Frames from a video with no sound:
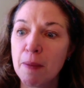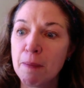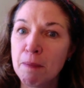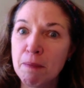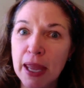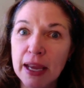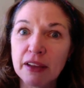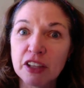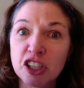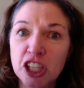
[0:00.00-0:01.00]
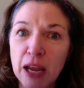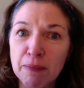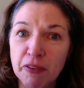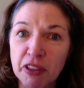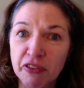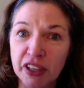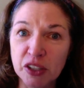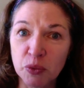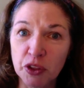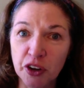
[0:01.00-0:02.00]
make the shape of the
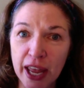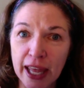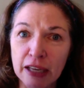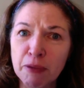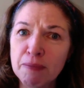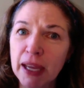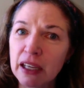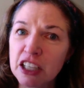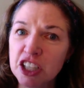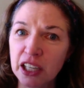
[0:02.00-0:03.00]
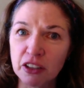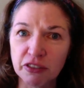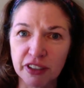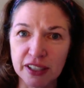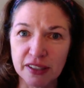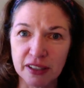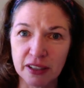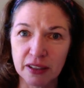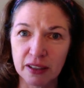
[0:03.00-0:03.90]
fist with your hand, but make it a gentle fist.